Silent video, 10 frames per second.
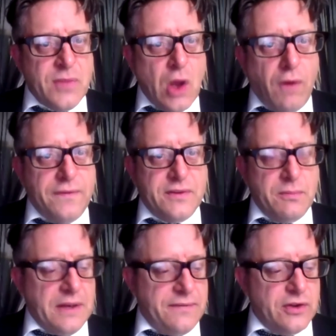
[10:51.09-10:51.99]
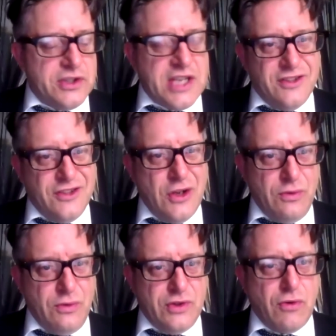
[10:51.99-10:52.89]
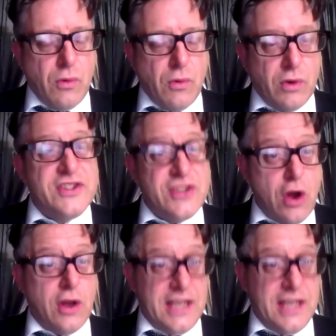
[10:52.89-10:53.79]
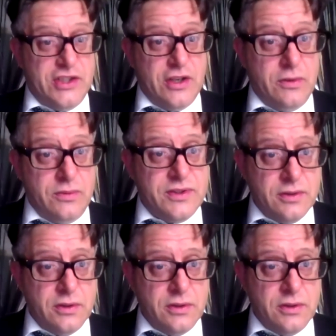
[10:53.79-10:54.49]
often if you're gender neutral on certain issues,